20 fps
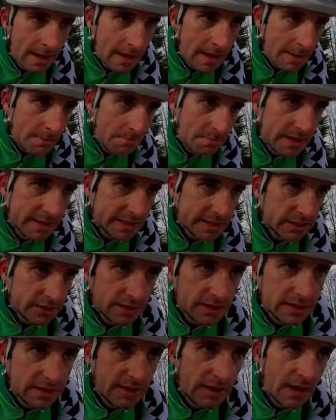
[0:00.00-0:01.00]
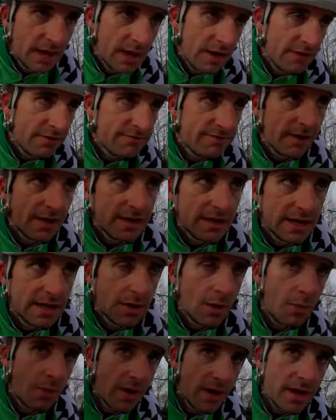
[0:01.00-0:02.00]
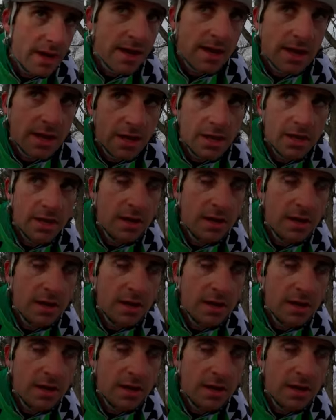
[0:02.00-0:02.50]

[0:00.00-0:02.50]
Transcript: and mentally finding a way